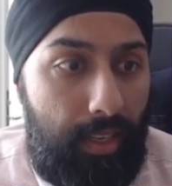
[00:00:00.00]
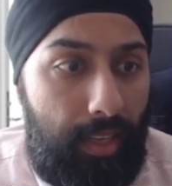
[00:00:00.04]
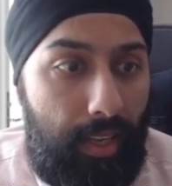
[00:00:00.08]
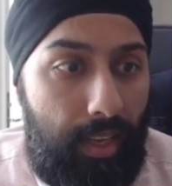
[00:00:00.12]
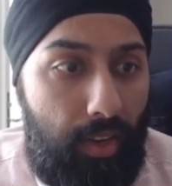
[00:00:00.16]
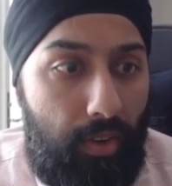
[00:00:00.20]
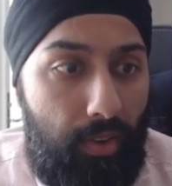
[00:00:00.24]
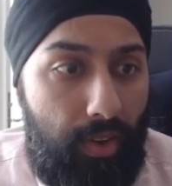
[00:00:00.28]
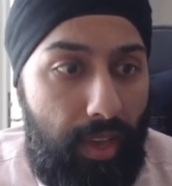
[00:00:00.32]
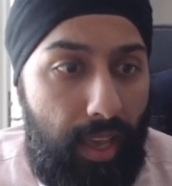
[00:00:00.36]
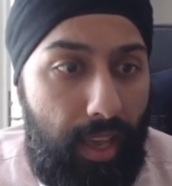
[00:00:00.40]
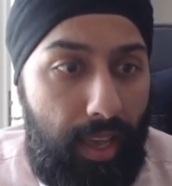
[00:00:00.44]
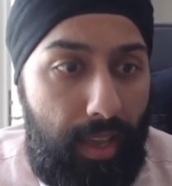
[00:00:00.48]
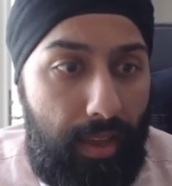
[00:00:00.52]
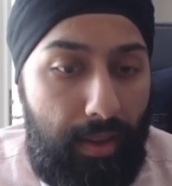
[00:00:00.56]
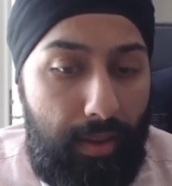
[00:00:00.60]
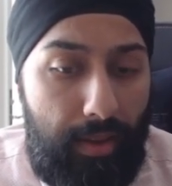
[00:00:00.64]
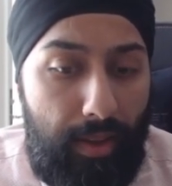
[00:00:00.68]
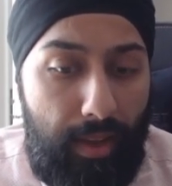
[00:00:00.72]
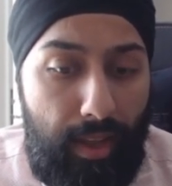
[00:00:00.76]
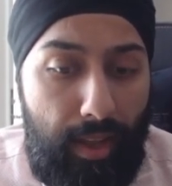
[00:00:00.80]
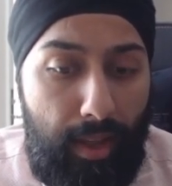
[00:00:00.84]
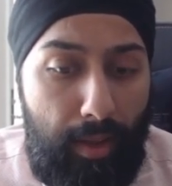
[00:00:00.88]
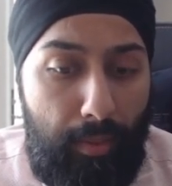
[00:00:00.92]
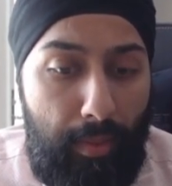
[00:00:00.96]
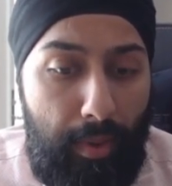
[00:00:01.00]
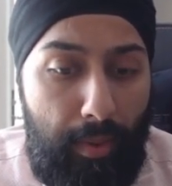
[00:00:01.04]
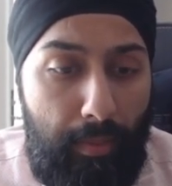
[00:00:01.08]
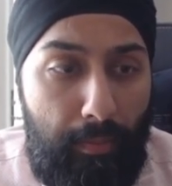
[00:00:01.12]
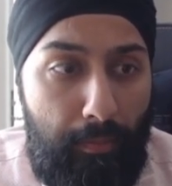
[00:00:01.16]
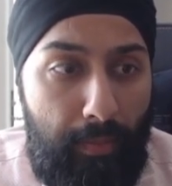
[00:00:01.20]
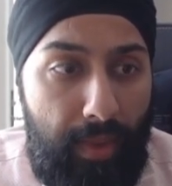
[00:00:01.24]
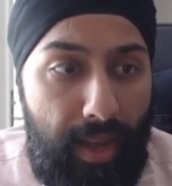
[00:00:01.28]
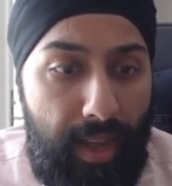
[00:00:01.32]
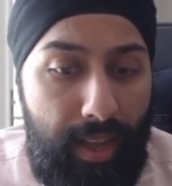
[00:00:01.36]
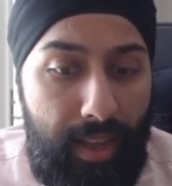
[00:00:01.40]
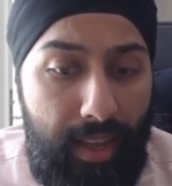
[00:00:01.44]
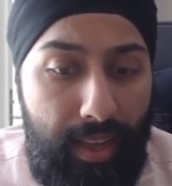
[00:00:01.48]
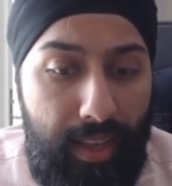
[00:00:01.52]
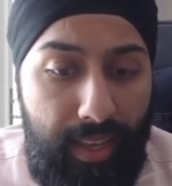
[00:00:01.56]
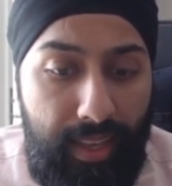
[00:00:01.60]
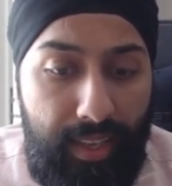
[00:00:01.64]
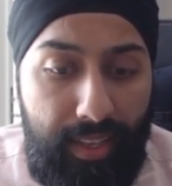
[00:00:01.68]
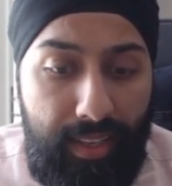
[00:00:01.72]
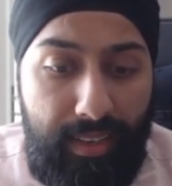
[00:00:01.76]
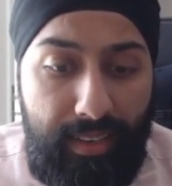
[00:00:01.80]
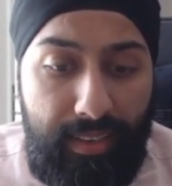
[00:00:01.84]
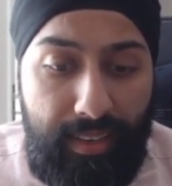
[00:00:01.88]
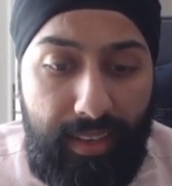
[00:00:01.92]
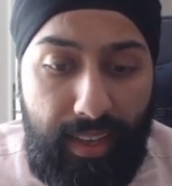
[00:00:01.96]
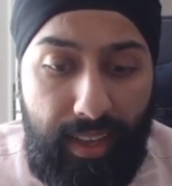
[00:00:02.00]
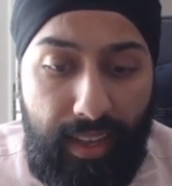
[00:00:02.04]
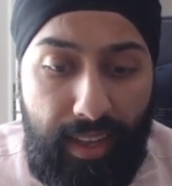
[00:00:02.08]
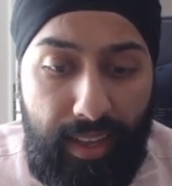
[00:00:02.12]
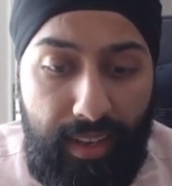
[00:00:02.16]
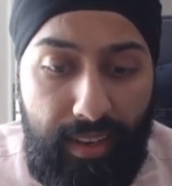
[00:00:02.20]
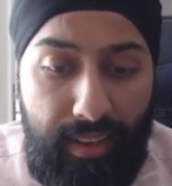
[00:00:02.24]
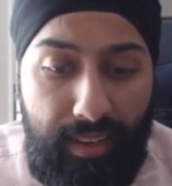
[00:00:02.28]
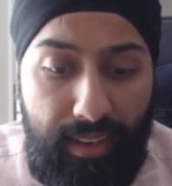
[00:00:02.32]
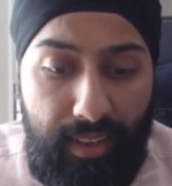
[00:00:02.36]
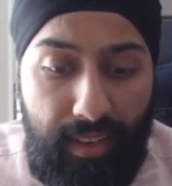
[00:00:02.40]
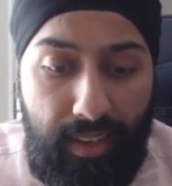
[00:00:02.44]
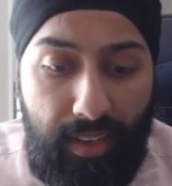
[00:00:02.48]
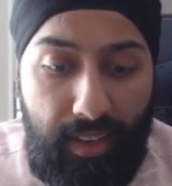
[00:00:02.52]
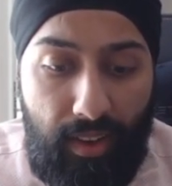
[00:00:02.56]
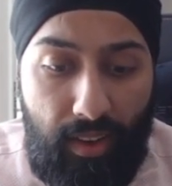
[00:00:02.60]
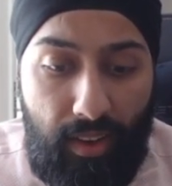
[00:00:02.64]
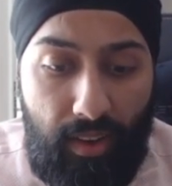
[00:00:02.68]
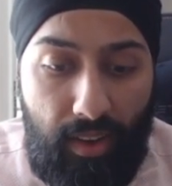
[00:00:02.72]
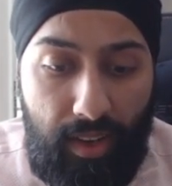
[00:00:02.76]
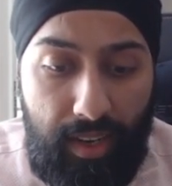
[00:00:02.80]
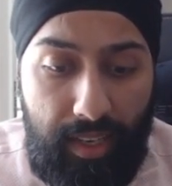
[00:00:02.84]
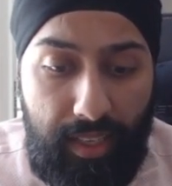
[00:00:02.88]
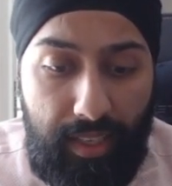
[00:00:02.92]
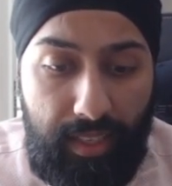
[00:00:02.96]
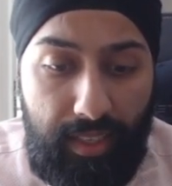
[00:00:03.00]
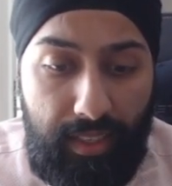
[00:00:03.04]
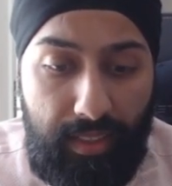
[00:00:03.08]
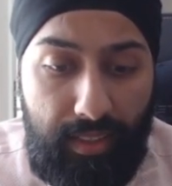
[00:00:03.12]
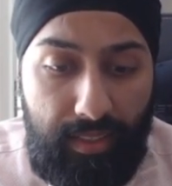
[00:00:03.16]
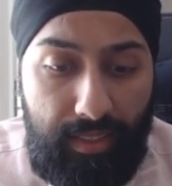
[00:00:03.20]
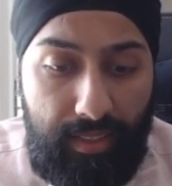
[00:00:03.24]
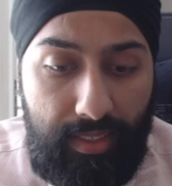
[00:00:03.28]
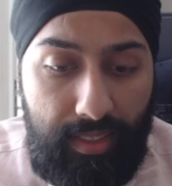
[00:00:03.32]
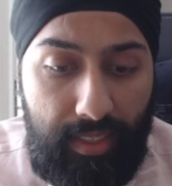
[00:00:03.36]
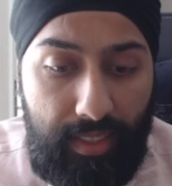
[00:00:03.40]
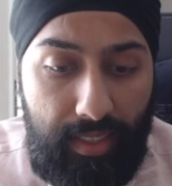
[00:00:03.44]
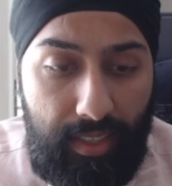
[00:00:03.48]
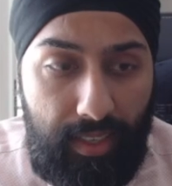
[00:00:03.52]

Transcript: Okay, my intended audience.